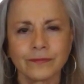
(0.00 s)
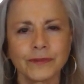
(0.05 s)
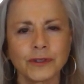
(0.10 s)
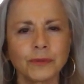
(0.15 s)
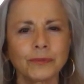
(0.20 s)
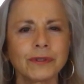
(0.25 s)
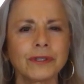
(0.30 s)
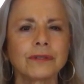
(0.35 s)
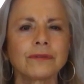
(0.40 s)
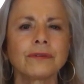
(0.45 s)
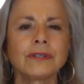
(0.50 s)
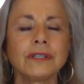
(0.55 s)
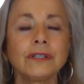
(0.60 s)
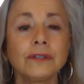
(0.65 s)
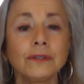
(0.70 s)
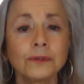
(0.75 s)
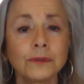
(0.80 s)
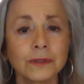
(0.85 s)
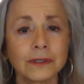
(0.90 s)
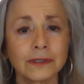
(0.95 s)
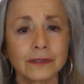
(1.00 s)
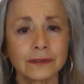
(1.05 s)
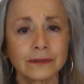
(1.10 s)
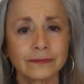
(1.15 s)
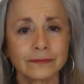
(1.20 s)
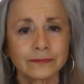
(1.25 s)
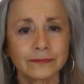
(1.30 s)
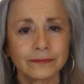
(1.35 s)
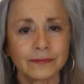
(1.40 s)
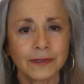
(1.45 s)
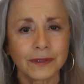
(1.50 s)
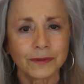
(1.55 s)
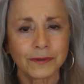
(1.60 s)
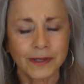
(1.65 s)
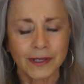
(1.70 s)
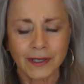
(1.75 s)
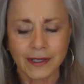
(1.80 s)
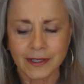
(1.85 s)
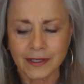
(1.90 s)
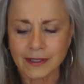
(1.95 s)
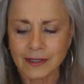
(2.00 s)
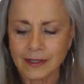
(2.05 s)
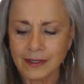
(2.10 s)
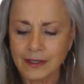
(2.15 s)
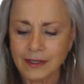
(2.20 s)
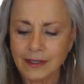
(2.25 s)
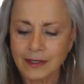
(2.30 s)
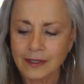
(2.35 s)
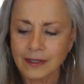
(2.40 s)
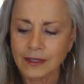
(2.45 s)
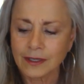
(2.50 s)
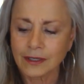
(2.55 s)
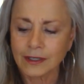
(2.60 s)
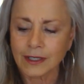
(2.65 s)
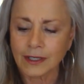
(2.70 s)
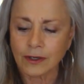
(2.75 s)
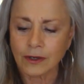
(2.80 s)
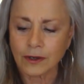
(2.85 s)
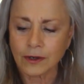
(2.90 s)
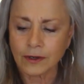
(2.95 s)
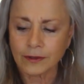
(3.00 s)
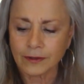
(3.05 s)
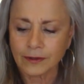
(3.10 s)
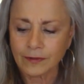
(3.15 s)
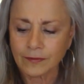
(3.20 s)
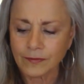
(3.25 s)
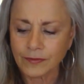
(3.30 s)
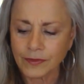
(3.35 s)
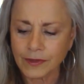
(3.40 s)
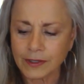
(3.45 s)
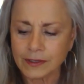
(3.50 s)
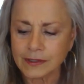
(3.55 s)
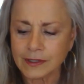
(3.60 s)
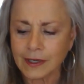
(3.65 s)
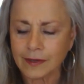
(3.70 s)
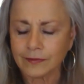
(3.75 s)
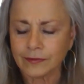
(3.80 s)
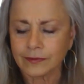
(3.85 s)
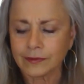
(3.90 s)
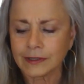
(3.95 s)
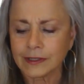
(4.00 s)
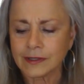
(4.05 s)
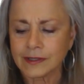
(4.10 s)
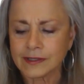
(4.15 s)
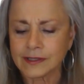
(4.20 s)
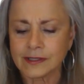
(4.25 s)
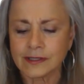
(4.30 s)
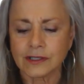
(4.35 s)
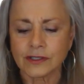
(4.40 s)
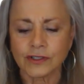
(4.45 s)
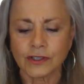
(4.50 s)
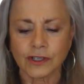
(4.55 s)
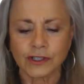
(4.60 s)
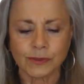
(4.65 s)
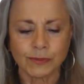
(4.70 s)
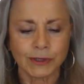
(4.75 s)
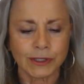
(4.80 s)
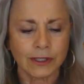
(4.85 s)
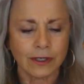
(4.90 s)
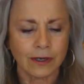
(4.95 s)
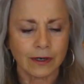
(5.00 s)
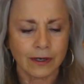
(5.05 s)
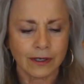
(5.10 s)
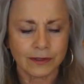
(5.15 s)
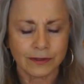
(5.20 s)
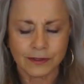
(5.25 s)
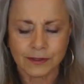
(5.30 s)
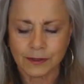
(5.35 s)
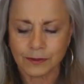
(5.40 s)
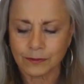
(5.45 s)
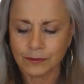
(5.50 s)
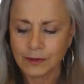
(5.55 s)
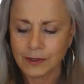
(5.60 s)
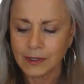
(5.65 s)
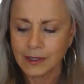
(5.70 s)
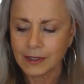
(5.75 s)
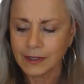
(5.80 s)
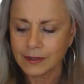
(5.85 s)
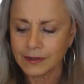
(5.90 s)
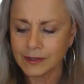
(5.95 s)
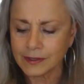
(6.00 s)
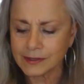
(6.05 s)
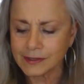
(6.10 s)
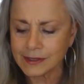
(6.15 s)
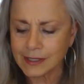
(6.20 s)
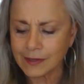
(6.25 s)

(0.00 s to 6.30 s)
There'll be a renewal. Okay. There definitely. This is the judgment card. So there's